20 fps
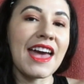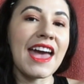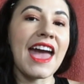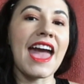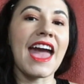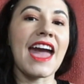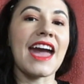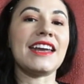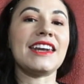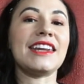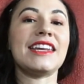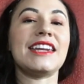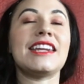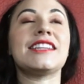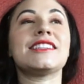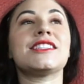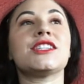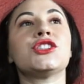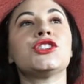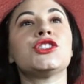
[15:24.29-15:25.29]
and it is
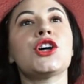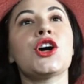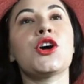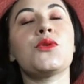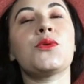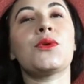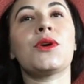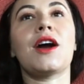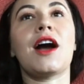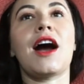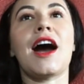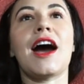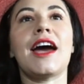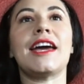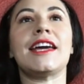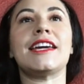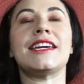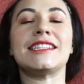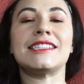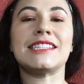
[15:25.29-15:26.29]
a show where I
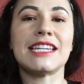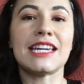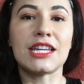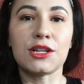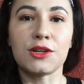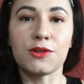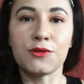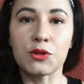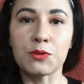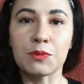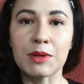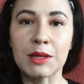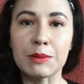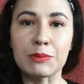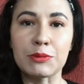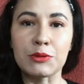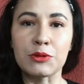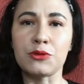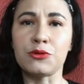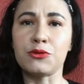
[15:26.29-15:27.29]
get to interview
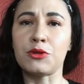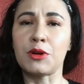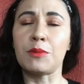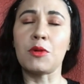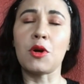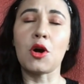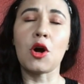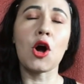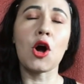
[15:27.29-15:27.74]
people from